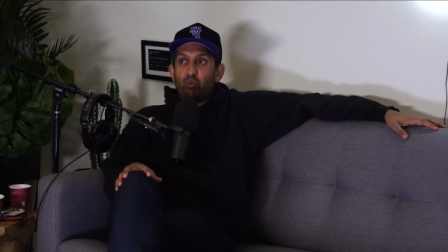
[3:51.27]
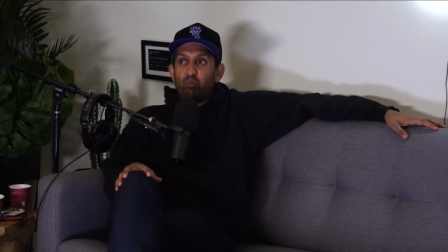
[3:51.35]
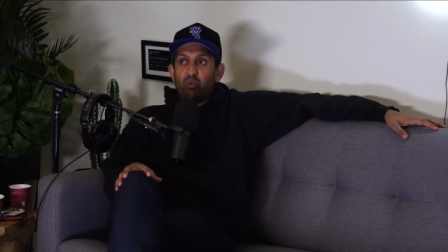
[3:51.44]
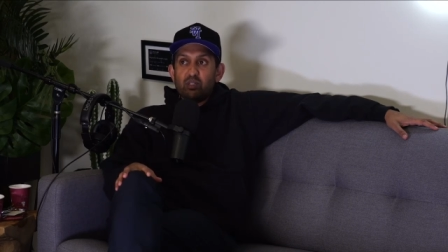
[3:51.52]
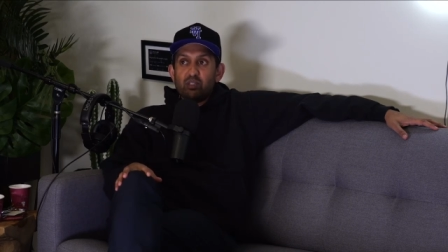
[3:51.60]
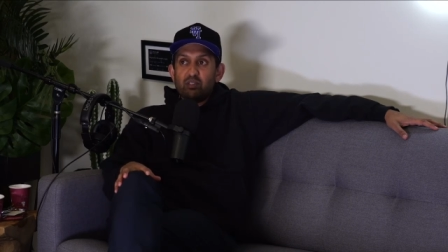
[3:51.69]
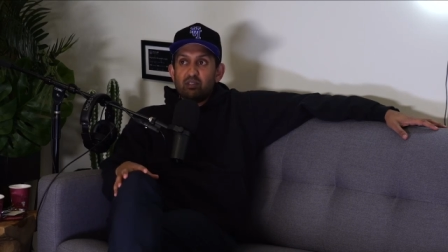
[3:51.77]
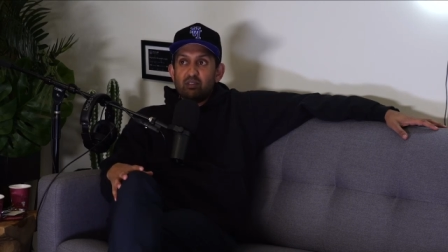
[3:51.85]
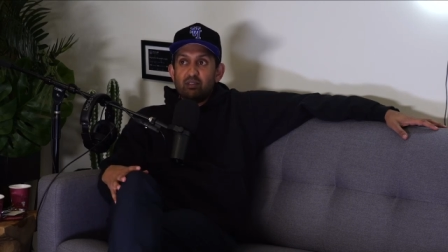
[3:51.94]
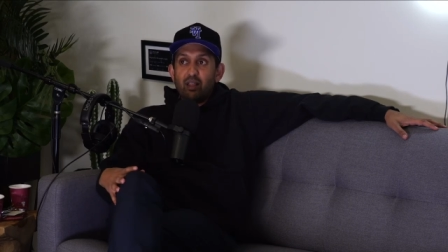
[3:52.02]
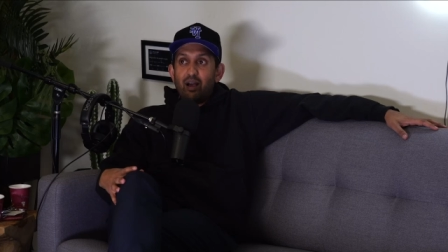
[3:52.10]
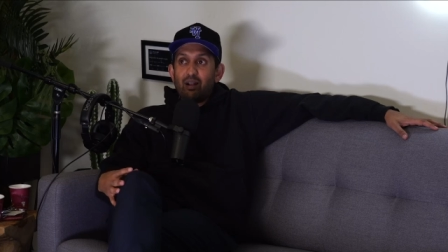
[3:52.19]
It's
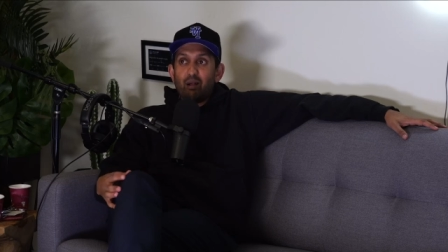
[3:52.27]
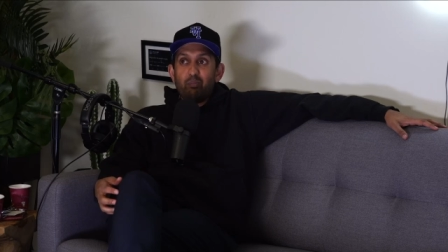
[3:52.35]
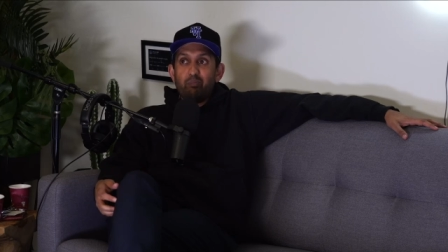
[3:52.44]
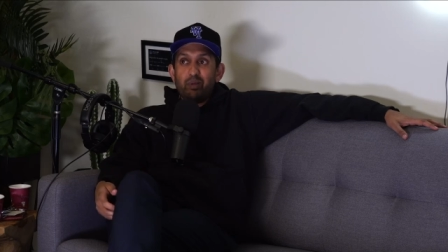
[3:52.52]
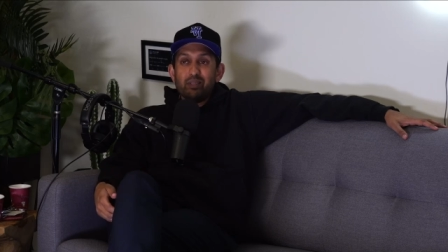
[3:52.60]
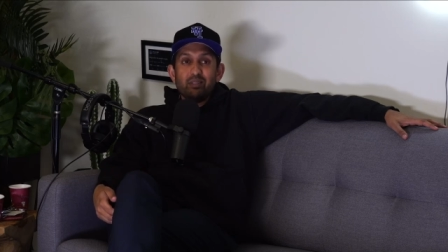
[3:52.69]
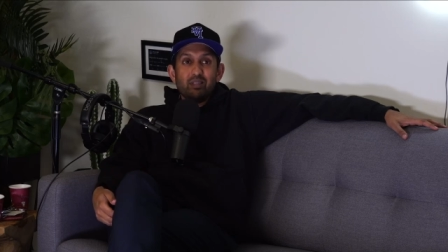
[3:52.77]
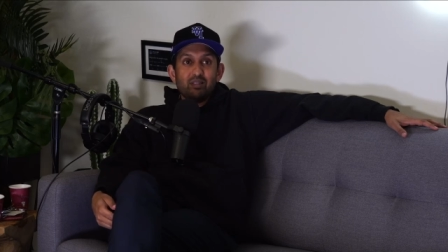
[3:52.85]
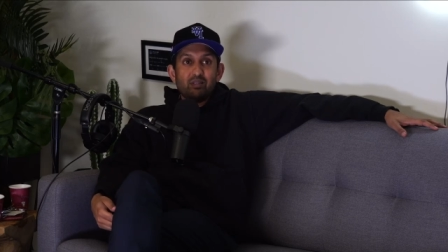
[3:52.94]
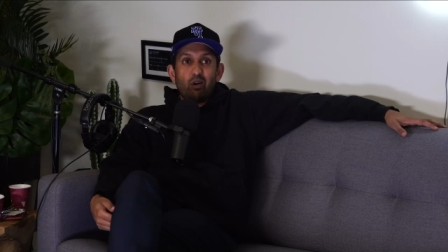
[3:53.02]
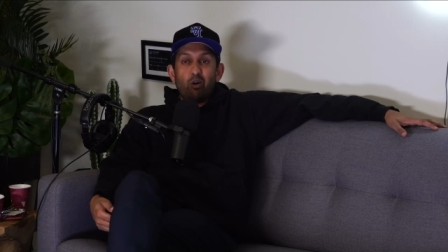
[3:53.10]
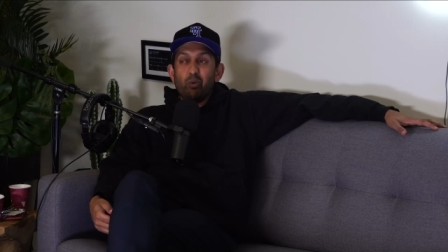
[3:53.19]
not our business.
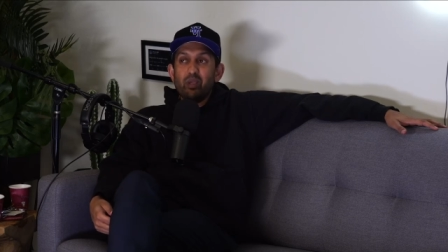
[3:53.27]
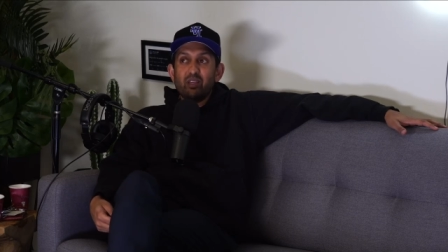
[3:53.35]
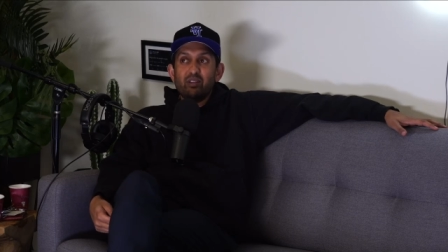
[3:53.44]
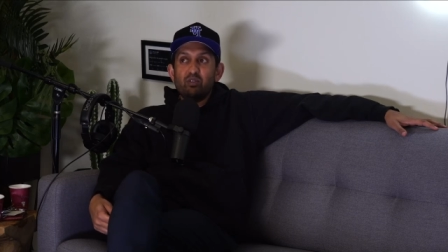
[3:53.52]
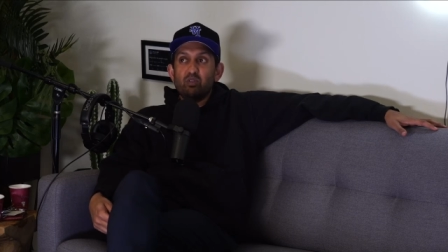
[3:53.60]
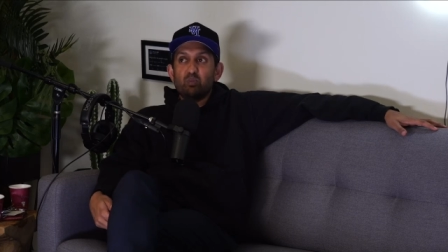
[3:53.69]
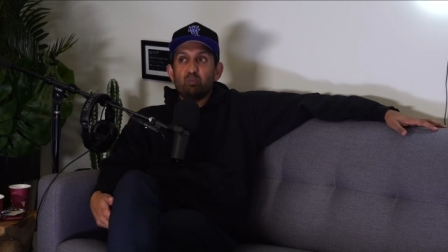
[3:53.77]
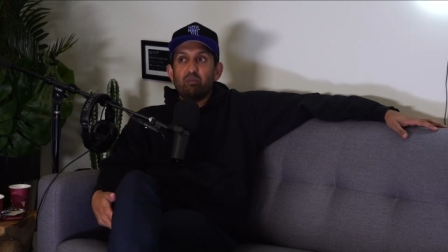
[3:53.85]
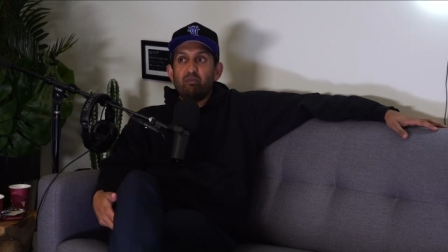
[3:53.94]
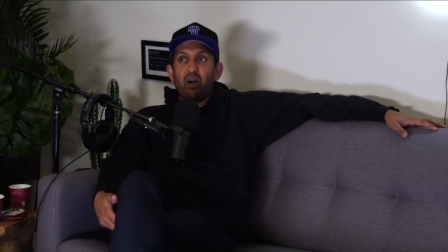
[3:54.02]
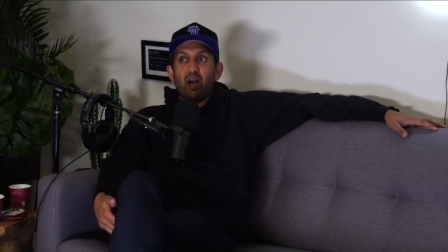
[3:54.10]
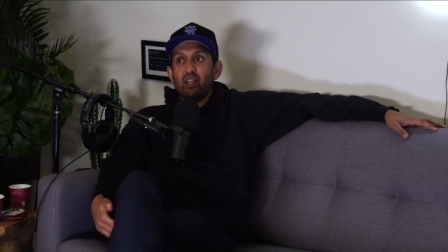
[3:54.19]
All we can do is
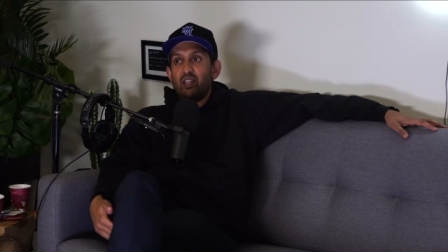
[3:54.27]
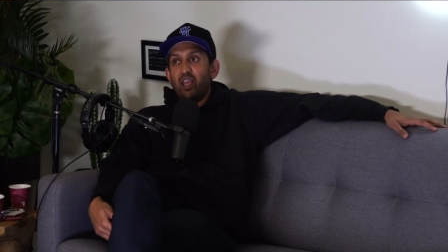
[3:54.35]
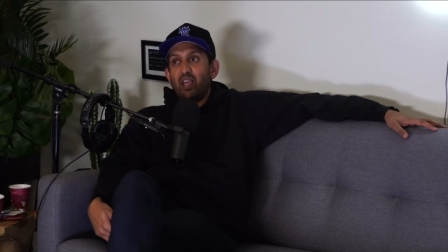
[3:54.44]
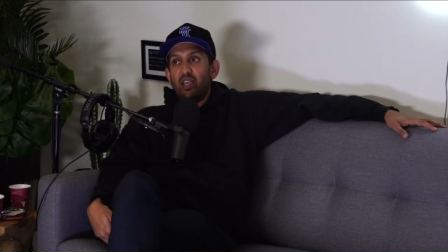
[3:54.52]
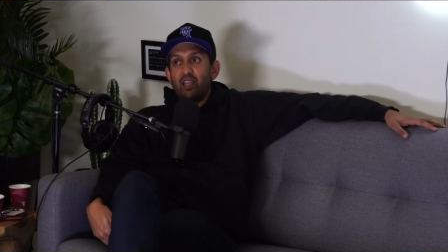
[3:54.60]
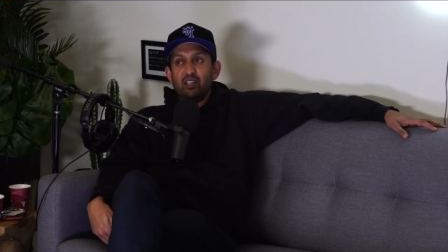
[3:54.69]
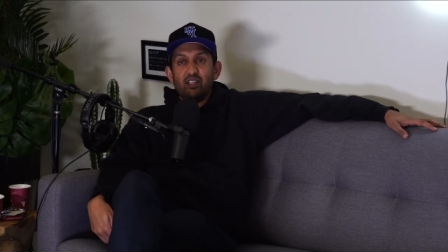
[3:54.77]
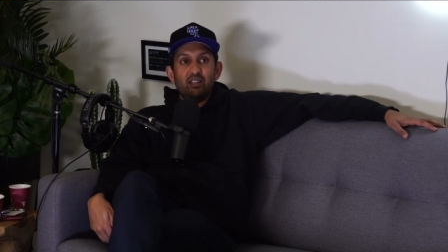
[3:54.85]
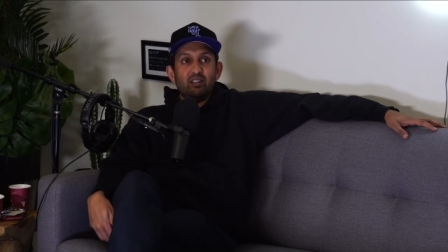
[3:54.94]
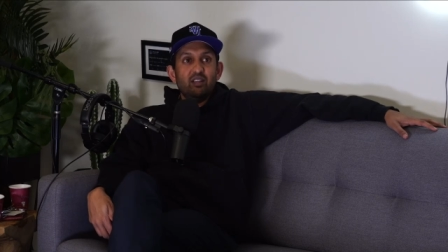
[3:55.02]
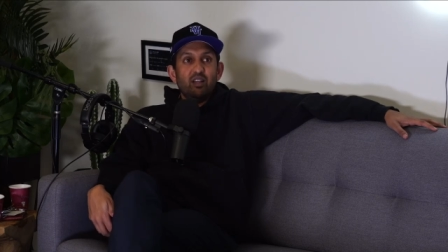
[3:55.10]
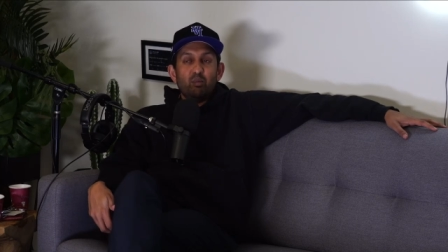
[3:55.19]
provide aid and
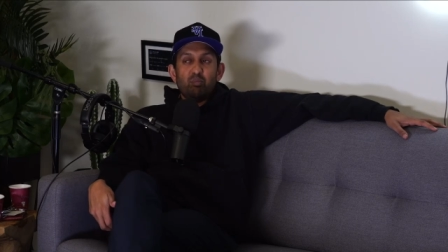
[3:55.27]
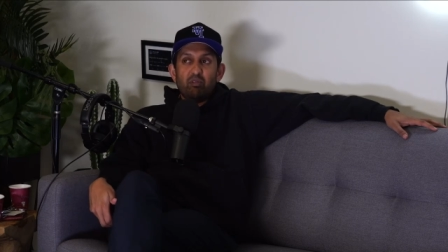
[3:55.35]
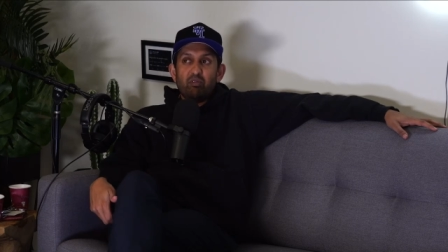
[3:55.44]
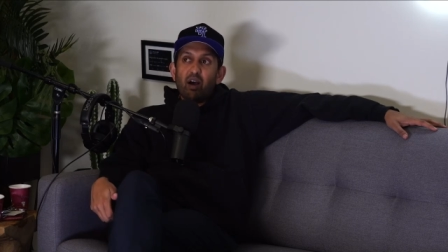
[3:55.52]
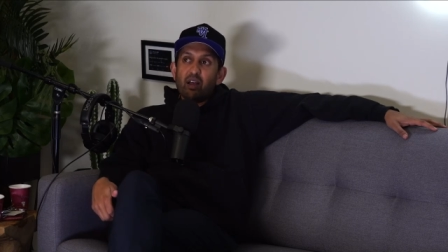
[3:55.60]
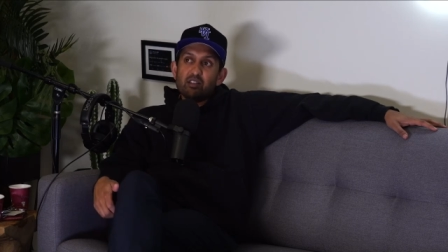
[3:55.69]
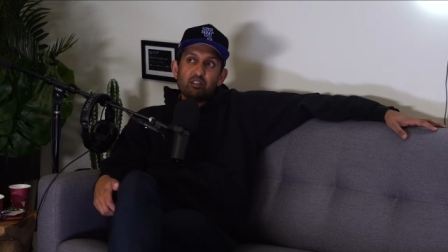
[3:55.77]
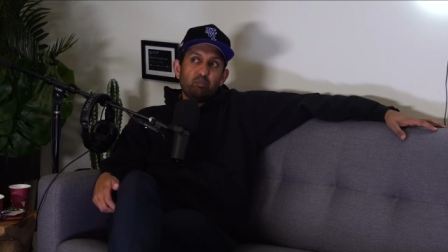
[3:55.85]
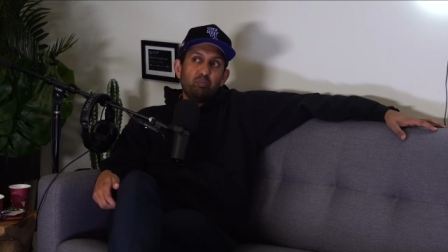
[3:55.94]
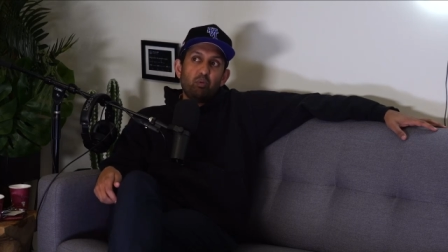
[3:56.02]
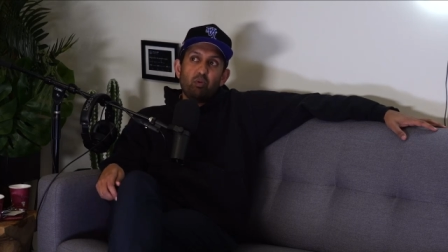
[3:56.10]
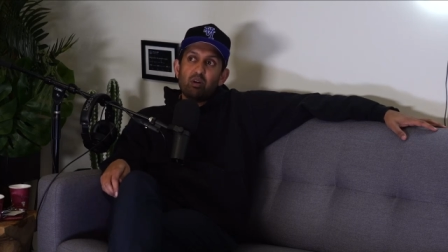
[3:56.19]
provide
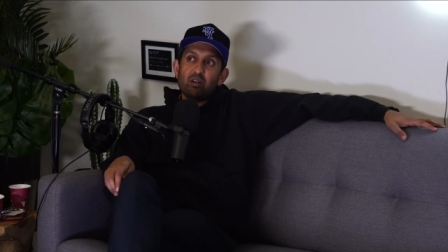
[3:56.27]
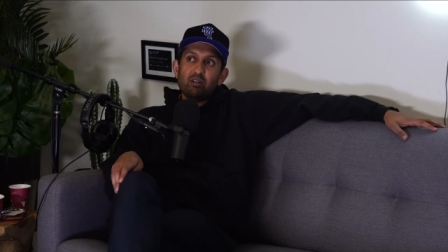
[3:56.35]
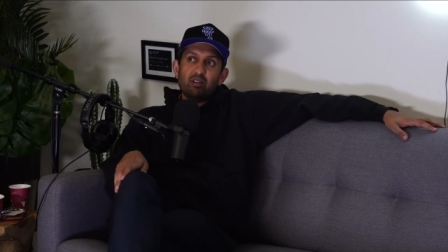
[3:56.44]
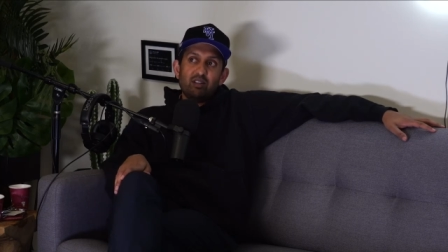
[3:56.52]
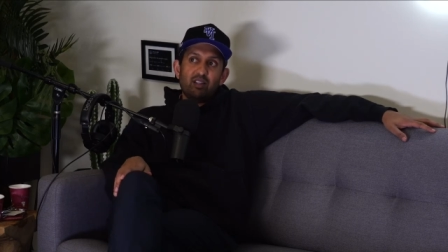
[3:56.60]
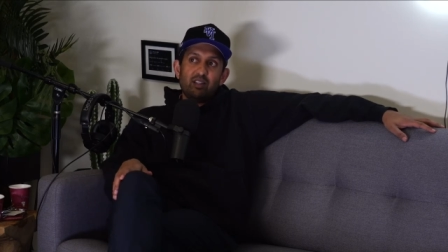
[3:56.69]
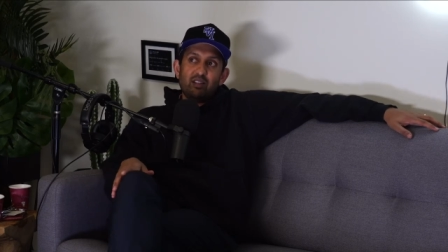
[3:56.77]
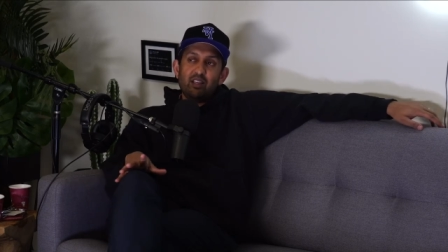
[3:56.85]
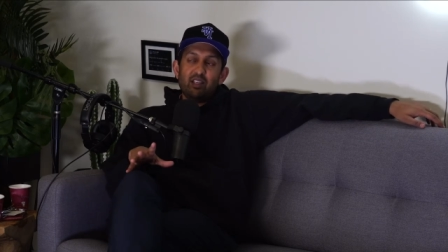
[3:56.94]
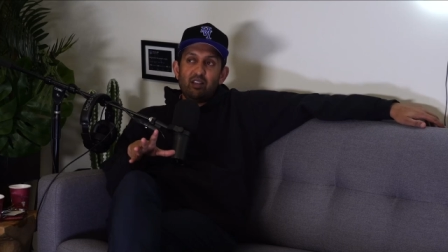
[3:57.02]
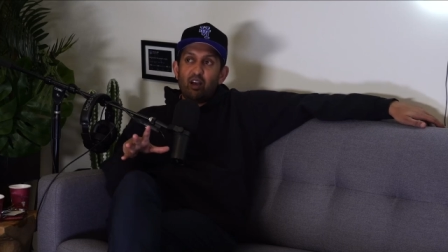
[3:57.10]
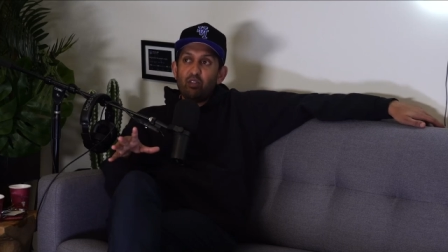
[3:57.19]
support in
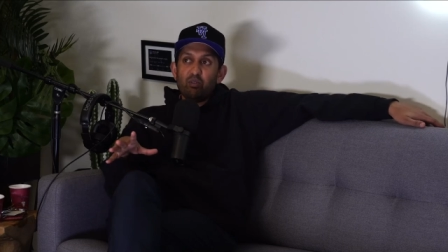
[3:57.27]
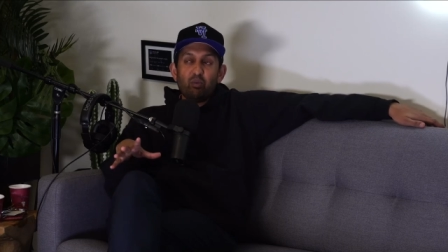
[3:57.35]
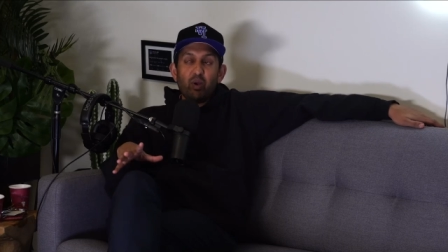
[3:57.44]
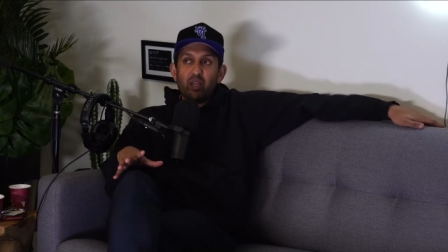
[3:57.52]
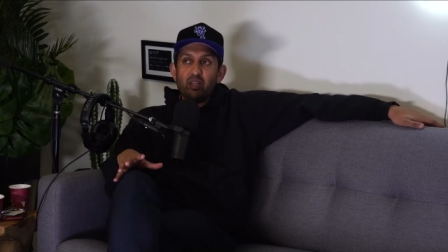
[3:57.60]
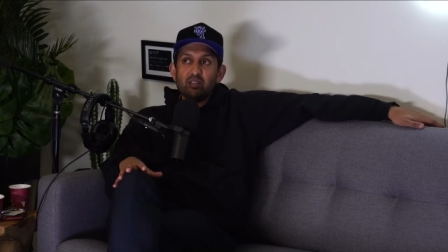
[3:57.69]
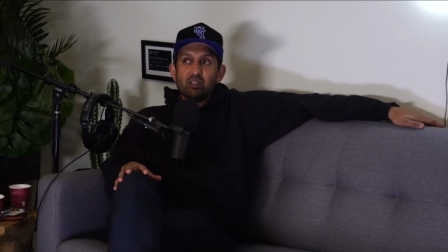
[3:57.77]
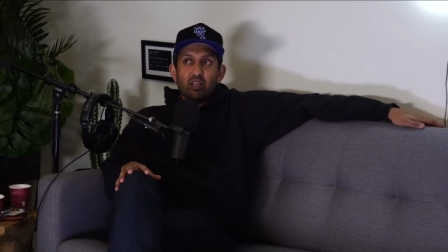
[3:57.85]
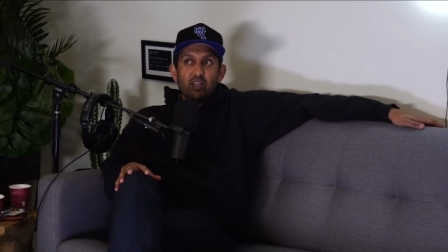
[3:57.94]
in other ways.